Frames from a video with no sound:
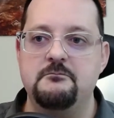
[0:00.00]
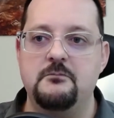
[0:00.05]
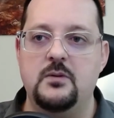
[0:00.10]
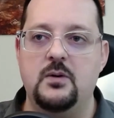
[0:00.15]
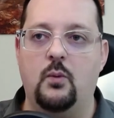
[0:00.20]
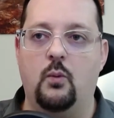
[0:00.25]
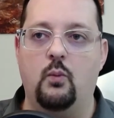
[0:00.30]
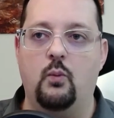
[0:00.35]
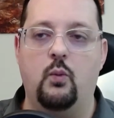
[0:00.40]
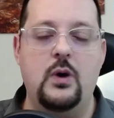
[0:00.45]

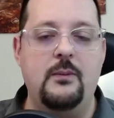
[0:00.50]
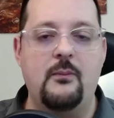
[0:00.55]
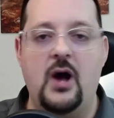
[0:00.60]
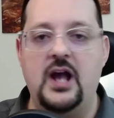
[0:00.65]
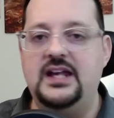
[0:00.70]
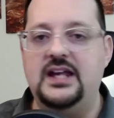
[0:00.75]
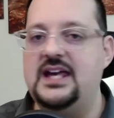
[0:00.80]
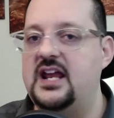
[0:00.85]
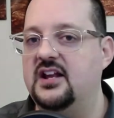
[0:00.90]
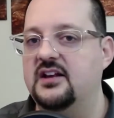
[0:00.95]
we
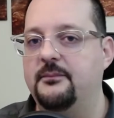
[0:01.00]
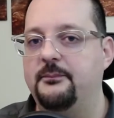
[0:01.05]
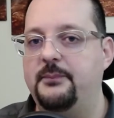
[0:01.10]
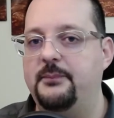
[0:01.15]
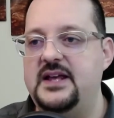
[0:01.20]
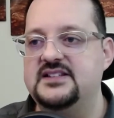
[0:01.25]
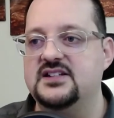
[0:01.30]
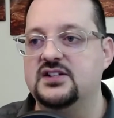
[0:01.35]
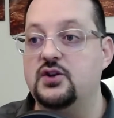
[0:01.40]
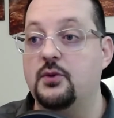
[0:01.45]
might get a
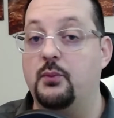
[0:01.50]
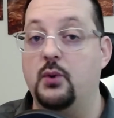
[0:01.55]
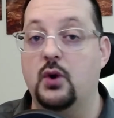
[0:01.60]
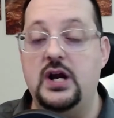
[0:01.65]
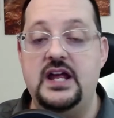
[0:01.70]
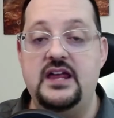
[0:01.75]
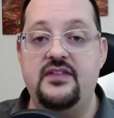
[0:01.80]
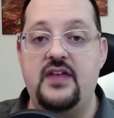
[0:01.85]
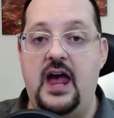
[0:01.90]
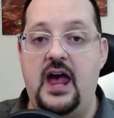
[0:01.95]
piece of
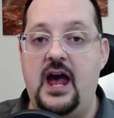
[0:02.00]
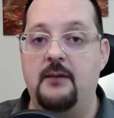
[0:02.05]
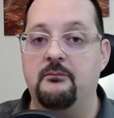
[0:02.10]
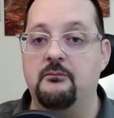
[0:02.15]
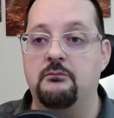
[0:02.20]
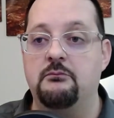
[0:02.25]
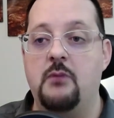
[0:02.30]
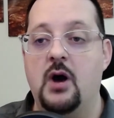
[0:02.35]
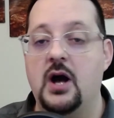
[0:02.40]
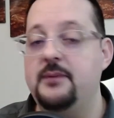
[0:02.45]
debris that
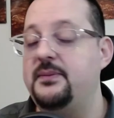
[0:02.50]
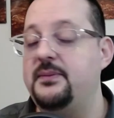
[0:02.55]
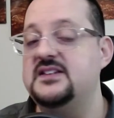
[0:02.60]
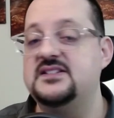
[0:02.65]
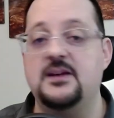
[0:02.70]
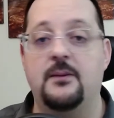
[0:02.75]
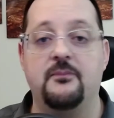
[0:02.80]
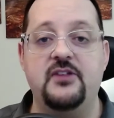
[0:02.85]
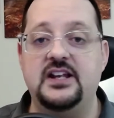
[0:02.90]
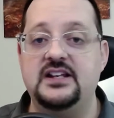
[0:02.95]
might be
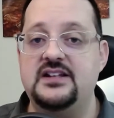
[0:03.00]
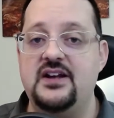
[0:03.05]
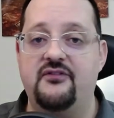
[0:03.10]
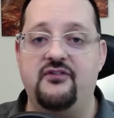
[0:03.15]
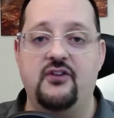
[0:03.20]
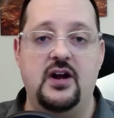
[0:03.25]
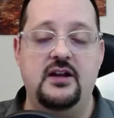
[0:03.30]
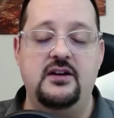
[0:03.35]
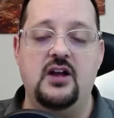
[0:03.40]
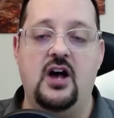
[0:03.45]
something
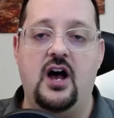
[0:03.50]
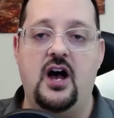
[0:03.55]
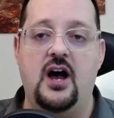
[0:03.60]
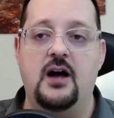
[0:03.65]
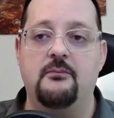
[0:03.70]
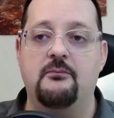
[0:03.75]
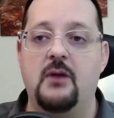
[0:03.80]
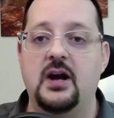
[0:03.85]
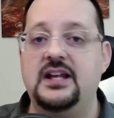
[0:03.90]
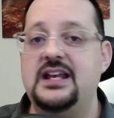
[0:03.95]
different.
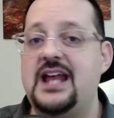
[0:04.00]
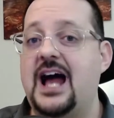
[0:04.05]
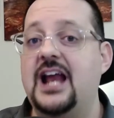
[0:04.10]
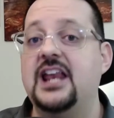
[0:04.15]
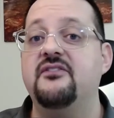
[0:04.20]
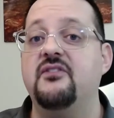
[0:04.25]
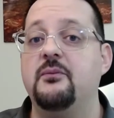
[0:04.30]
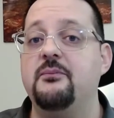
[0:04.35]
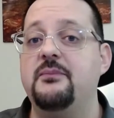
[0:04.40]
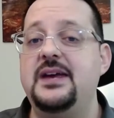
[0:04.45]
Might not
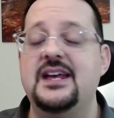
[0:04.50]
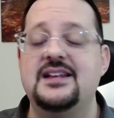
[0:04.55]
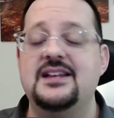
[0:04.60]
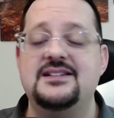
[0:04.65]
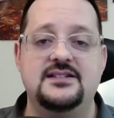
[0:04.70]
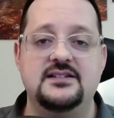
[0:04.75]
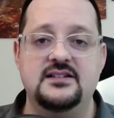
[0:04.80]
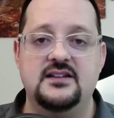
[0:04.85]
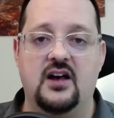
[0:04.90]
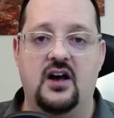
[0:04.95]
even be
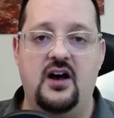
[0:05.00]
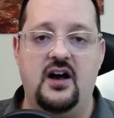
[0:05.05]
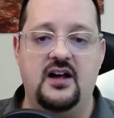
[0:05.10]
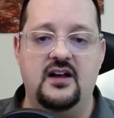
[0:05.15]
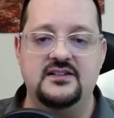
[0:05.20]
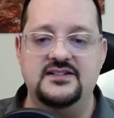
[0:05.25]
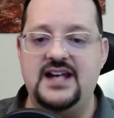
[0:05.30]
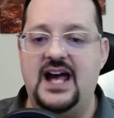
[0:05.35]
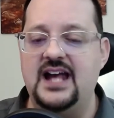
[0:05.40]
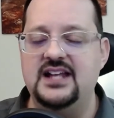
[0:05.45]

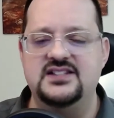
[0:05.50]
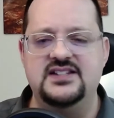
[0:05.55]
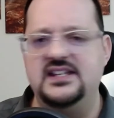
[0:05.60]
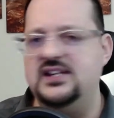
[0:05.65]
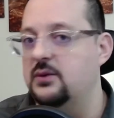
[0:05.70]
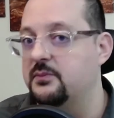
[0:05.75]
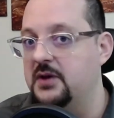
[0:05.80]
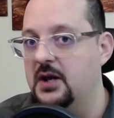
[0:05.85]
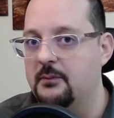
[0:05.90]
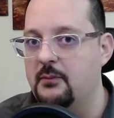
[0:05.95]
tied to
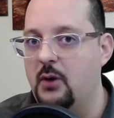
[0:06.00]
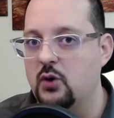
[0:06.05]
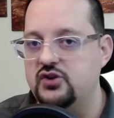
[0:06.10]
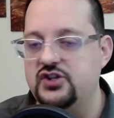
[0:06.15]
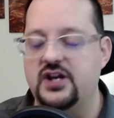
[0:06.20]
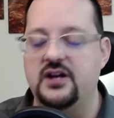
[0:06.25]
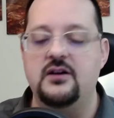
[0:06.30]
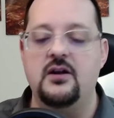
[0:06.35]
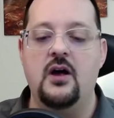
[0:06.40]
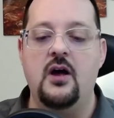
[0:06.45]
human
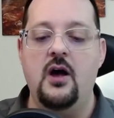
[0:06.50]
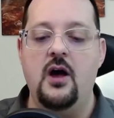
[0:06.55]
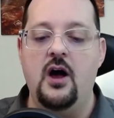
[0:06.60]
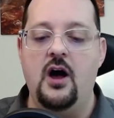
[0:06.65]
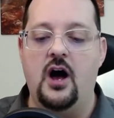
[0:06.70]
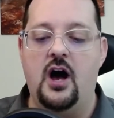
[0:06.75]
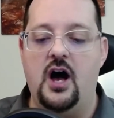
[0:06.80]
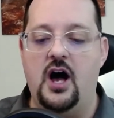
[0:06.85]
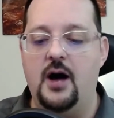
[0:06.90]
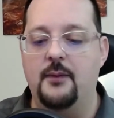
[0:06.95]
emotion.
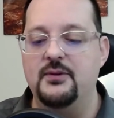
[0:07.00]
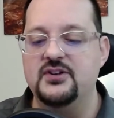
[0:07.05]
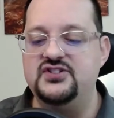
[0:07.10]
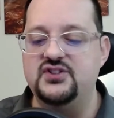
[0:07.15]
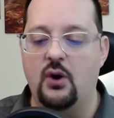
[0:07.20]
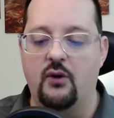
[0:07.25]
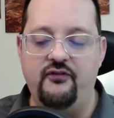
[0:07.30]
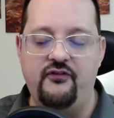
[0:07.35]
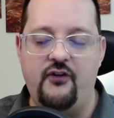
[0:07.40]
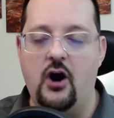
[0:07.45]
But
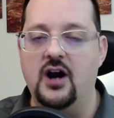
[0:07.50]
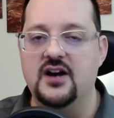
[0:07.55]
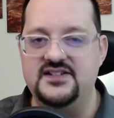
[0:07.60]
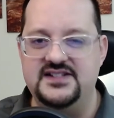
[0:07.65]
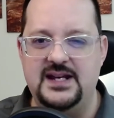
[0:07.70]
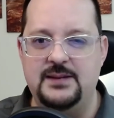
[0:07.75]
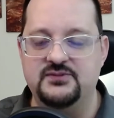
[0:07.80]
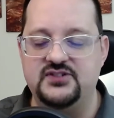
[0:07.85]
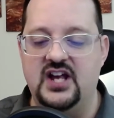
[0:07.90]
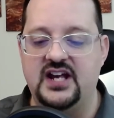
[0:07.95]
so far it
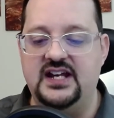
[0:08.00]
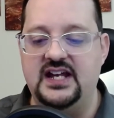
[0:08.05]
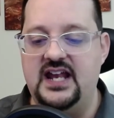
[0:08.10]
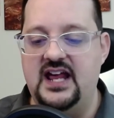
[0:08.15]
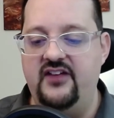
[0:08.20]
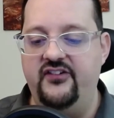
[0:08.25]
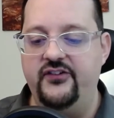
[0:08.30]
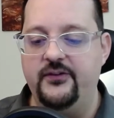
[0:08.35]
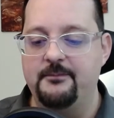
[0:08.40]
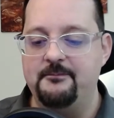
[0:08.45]
seems like it
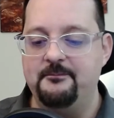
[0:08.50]
is.